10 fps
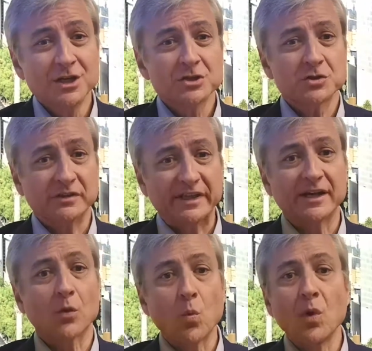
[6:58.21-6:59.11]
so that they
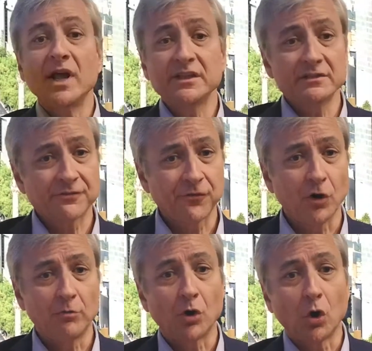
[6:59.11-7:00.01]
are well
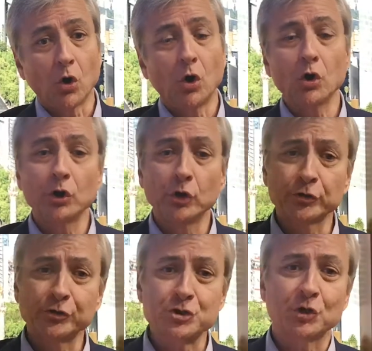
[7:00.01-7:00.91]
informed all along
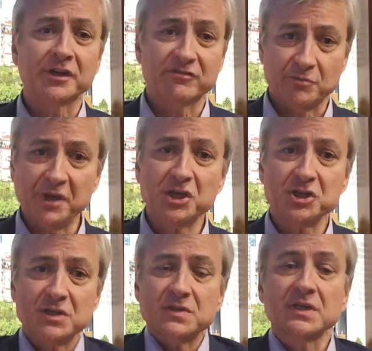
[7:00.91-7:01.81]
the journey of the
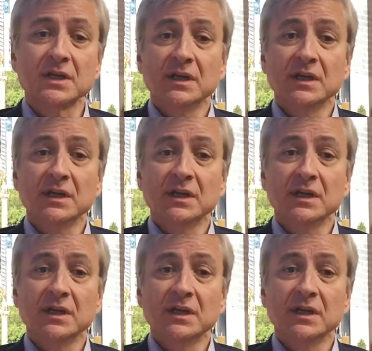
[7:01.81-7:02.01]
patients.